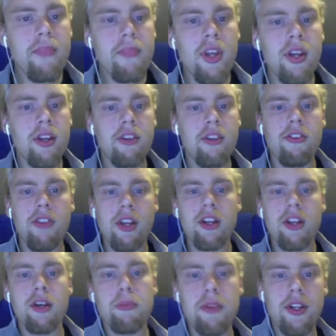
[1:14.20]
It's setting
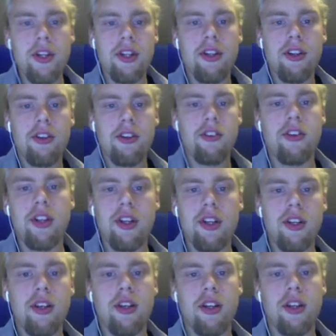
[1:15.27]
up the
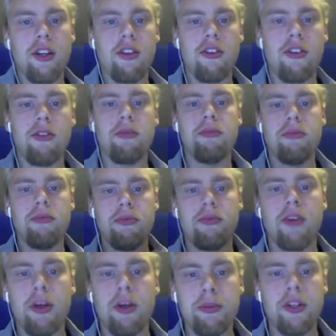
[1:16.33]
scene, it's
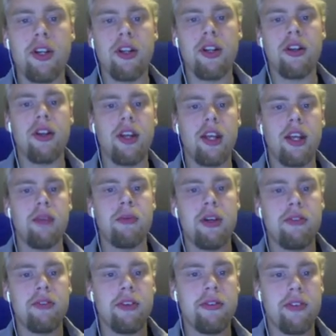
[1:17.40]
updating the game
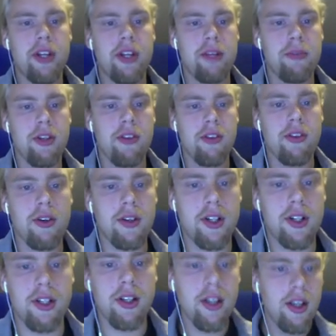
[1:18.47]
every frame, and so on.